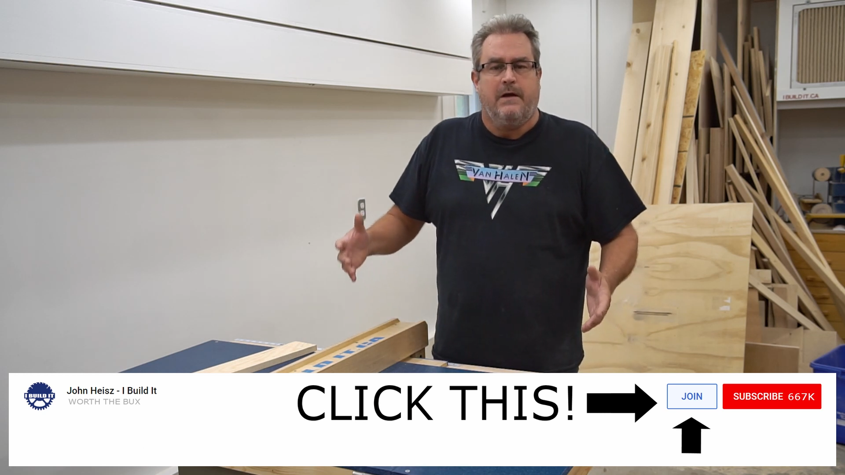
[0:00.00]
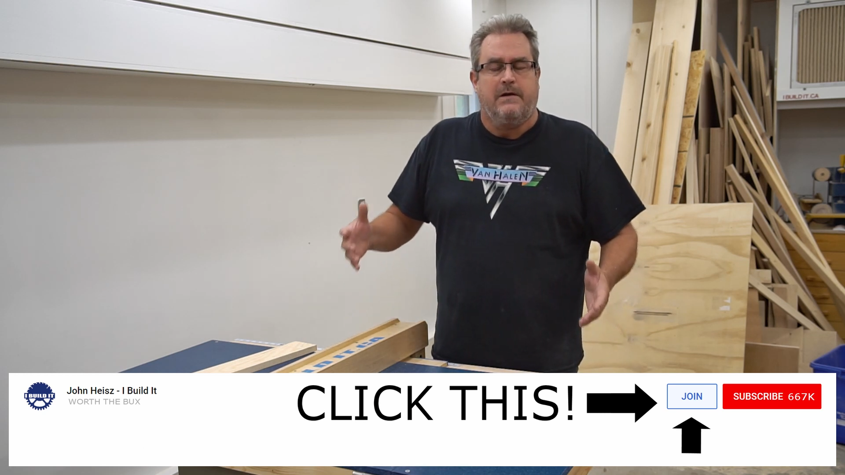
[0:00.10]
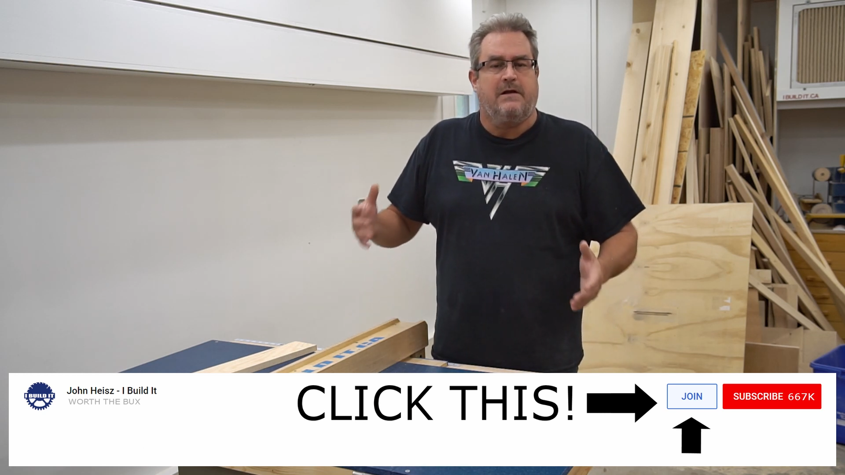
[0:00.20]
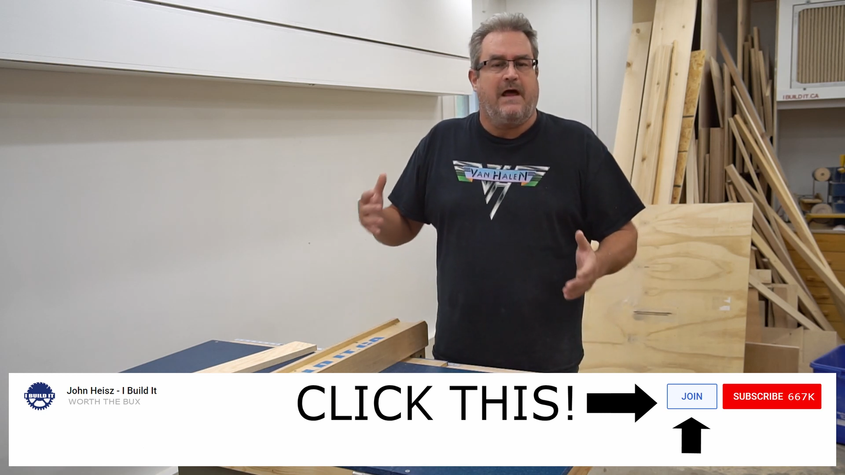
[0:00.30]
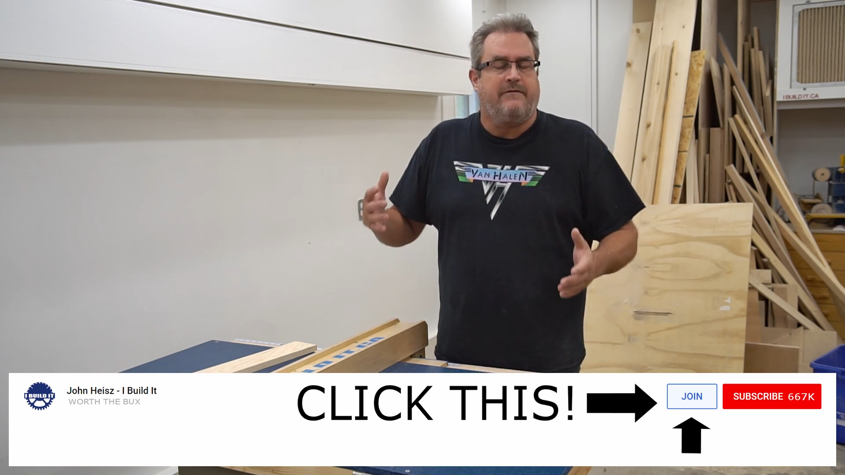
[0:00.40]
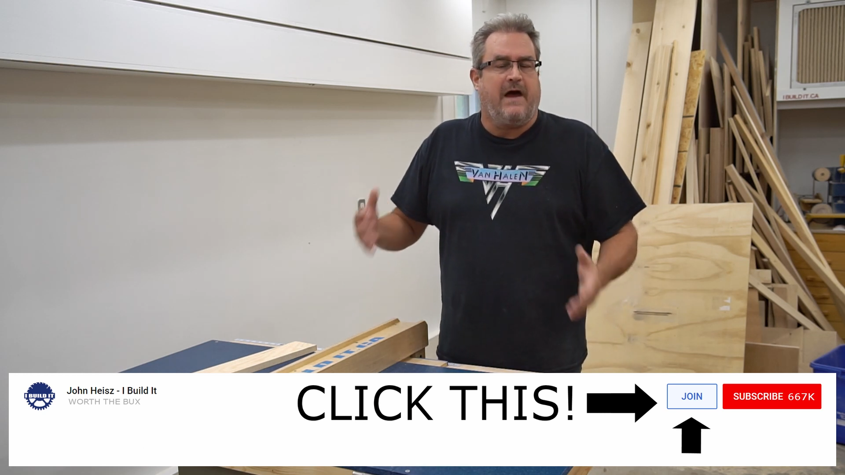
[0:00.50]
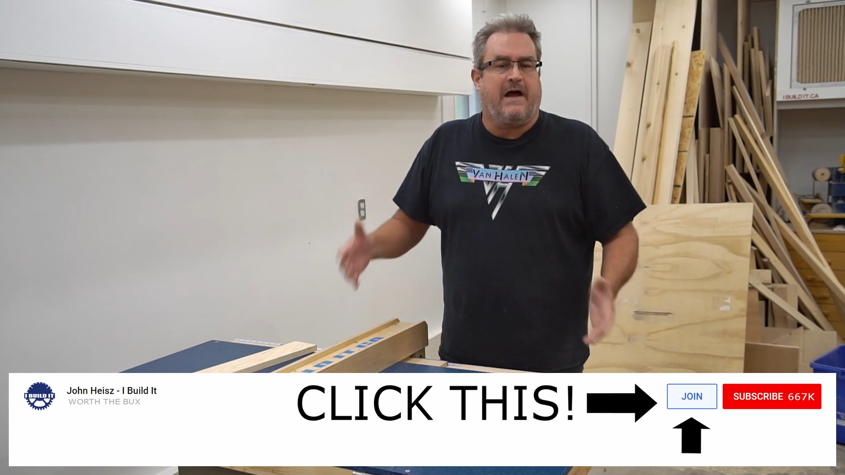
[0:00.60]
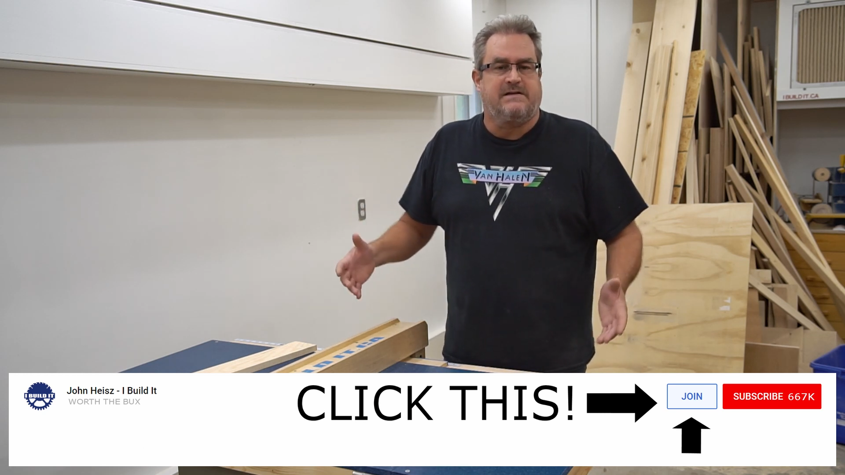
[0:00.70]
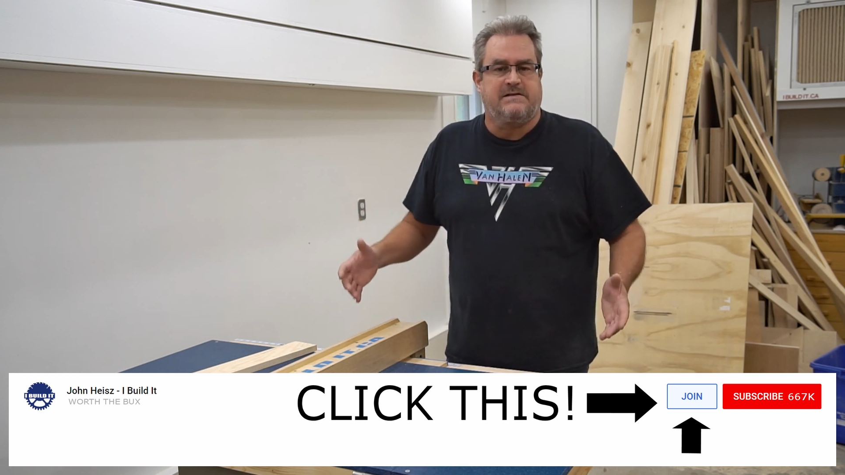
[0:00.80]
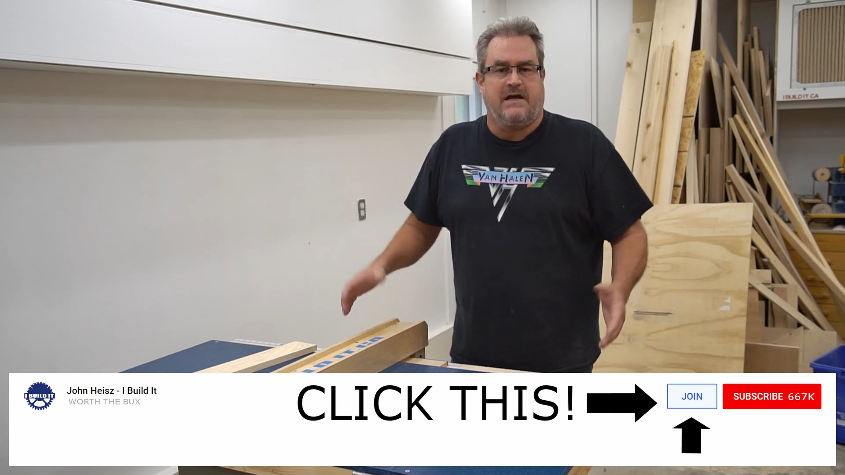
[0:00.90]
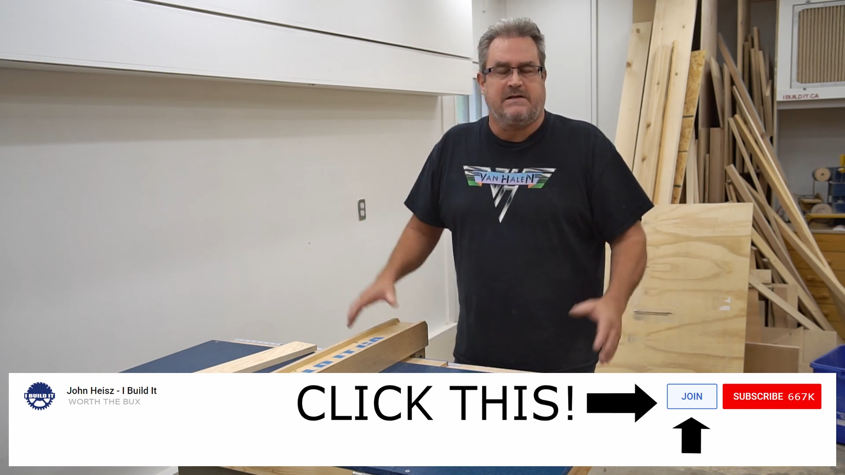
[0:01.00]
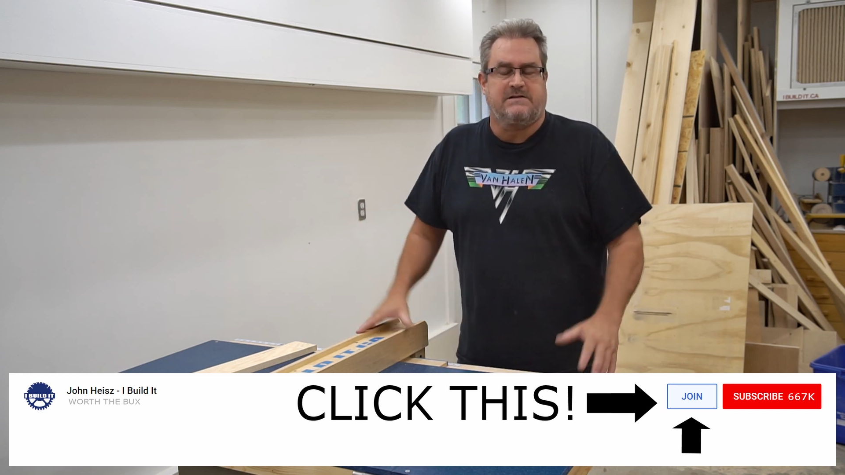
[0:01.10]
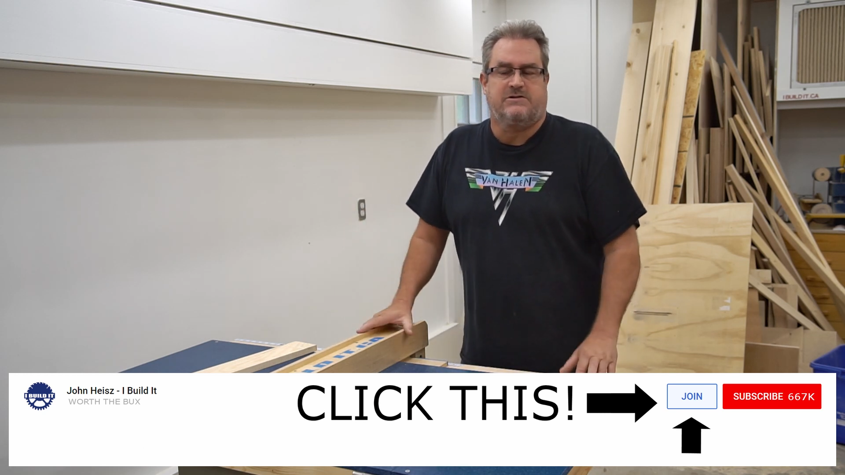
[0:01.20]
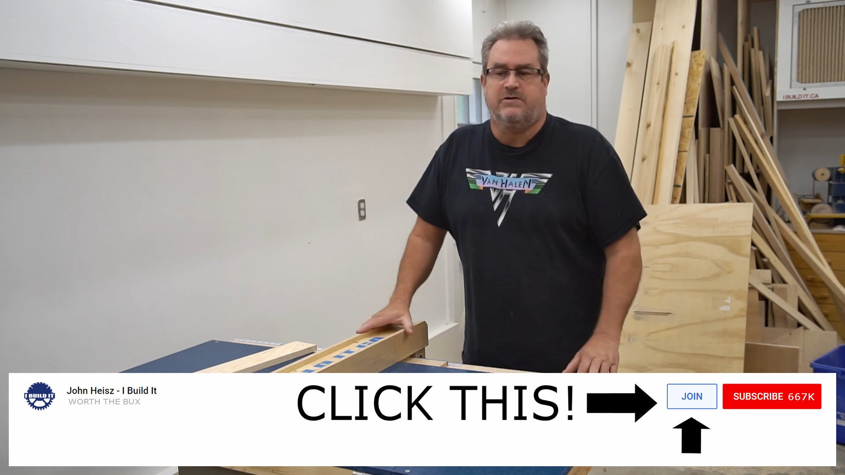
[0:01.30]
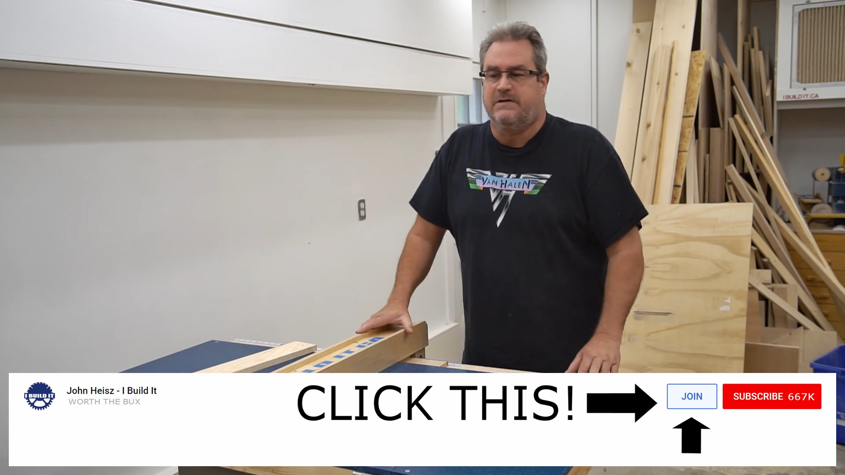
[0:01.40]
you'll have
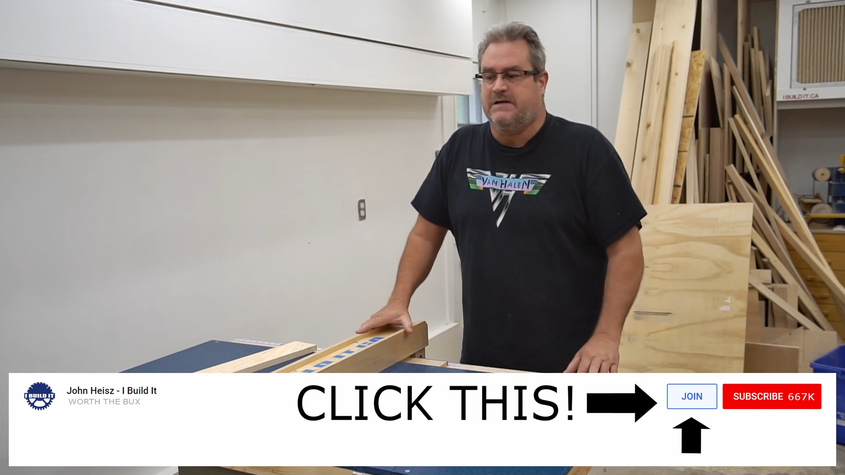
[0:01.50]
access to